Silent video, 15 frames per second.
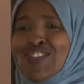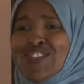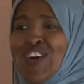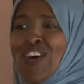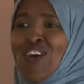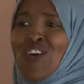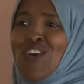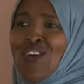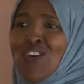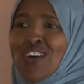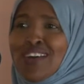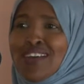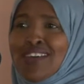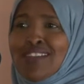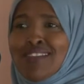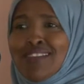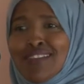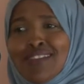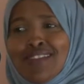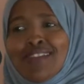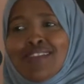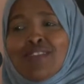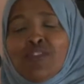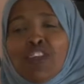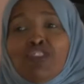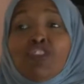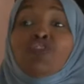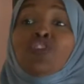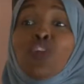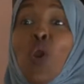So
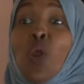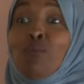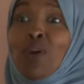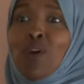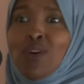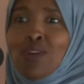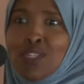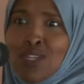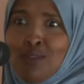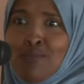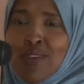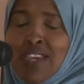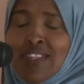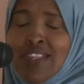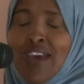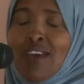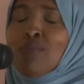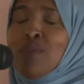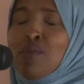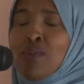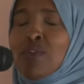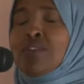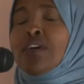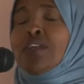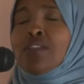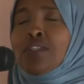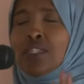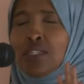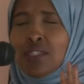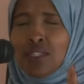this is normal to me that people
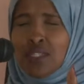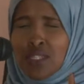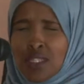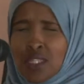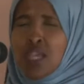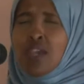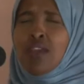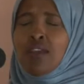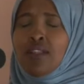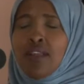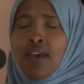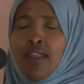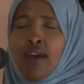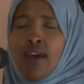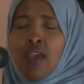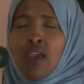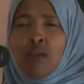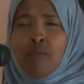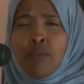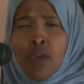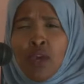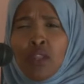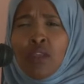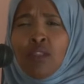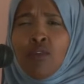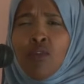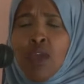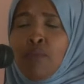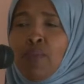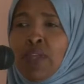think that I am not in the
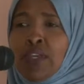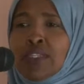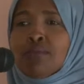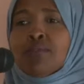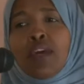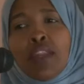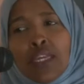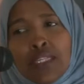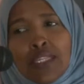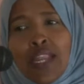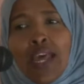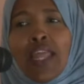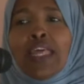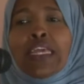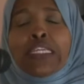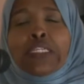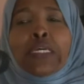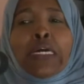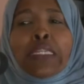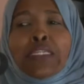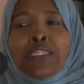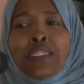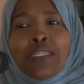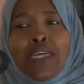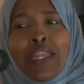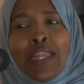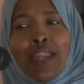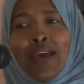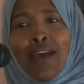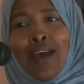right place. And I said, I like challenge.
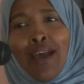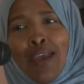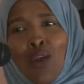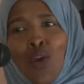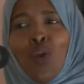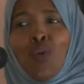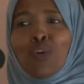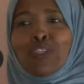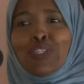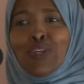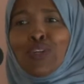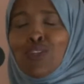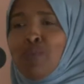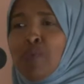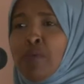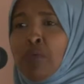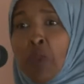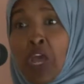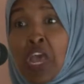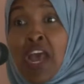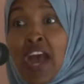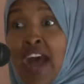And I always talk to people.